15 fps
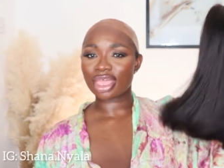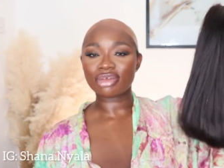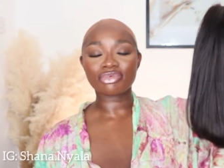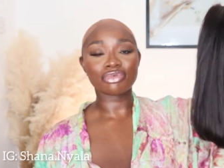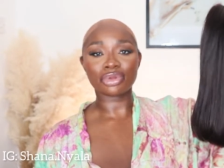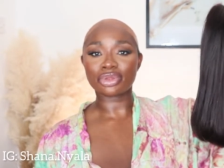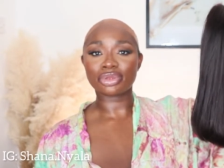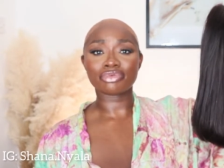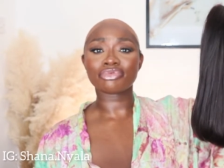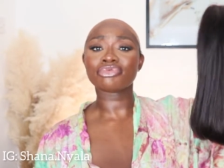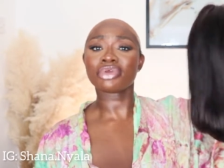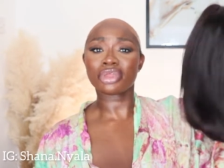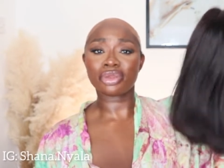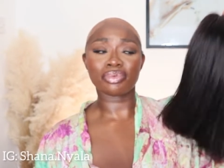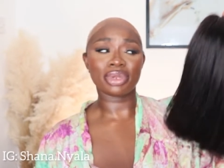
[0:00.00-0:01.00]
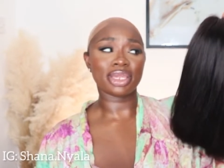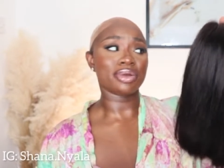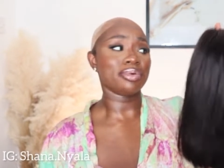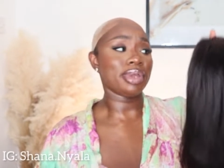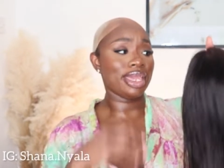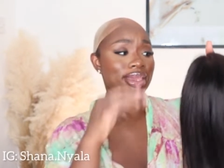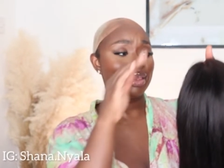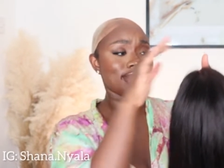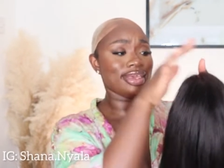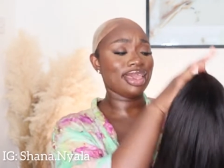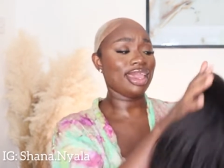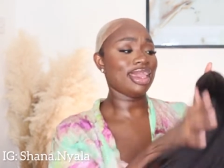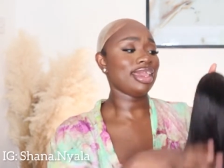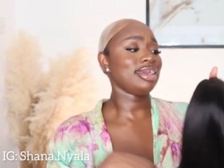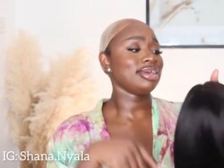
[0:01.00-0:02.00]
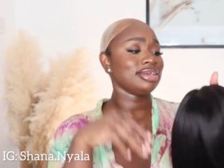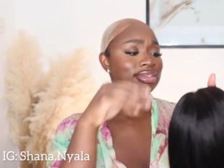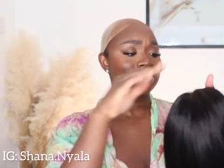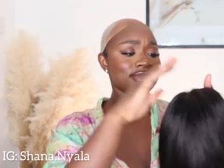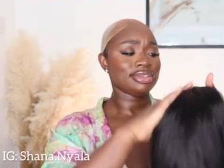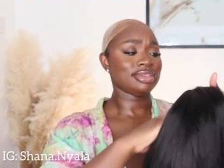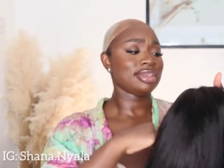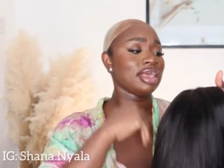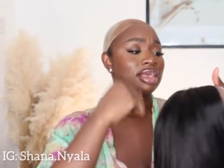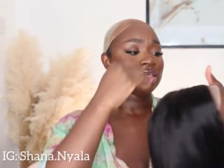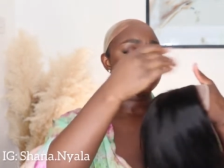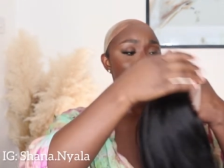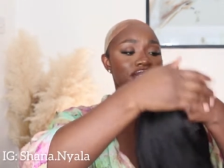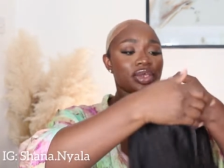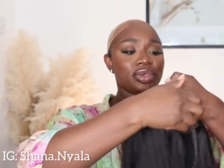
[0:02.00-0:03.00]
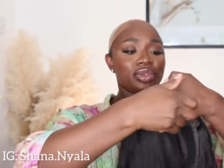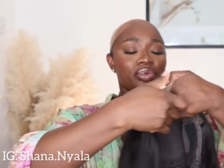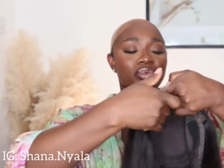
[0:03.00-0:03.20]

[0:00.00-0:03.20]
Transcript: throw throw your wig away okay so the